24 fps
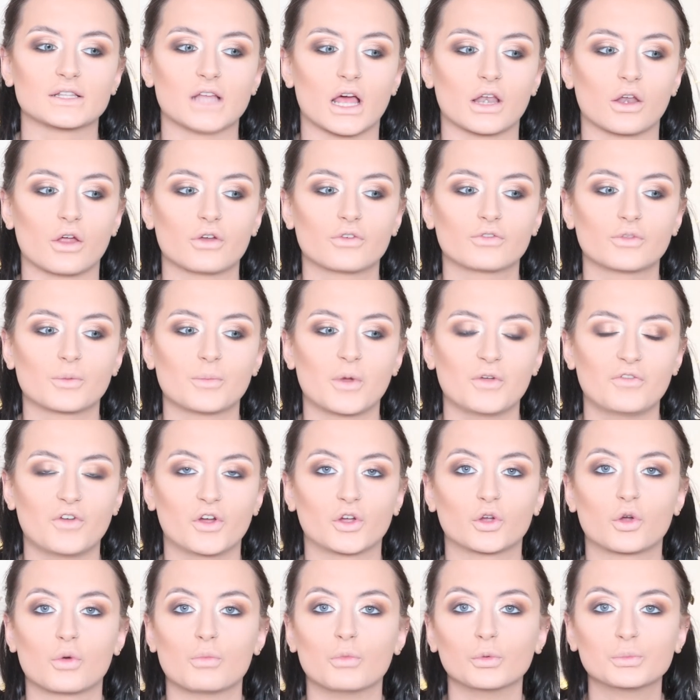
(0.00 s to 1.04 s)
a lot of them I found
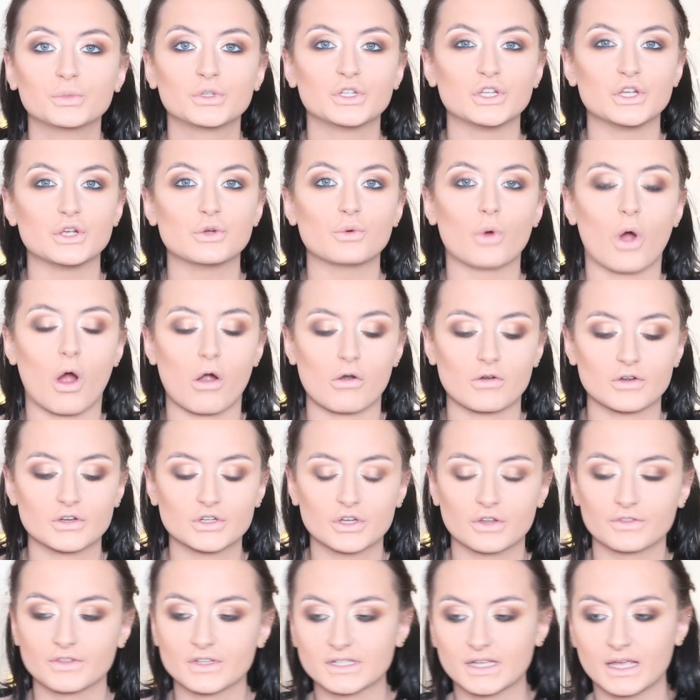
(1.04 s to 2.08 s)
come up too orange
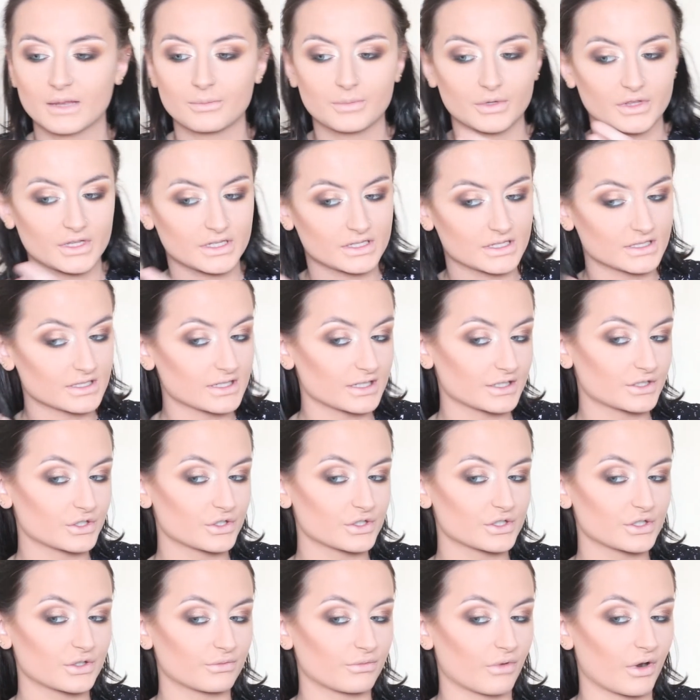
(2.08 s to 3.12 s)
on the skin, but this is like
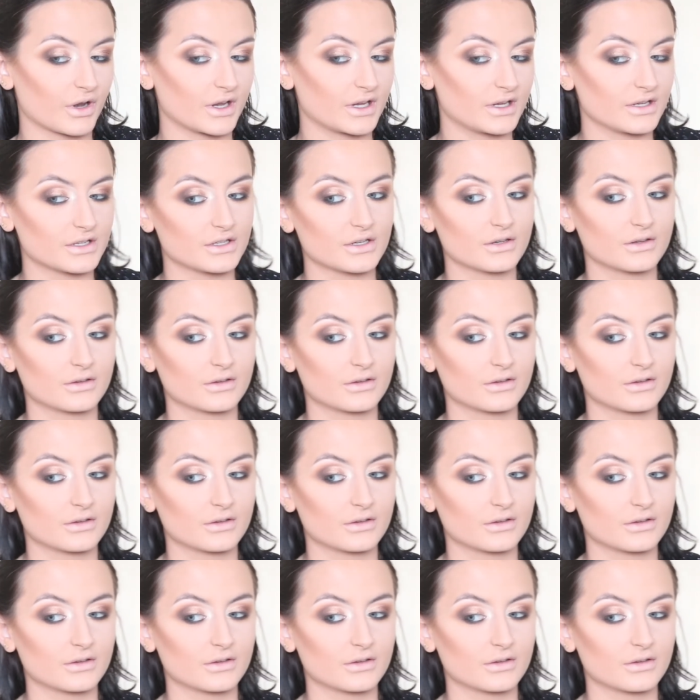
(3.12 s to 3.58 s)
just the right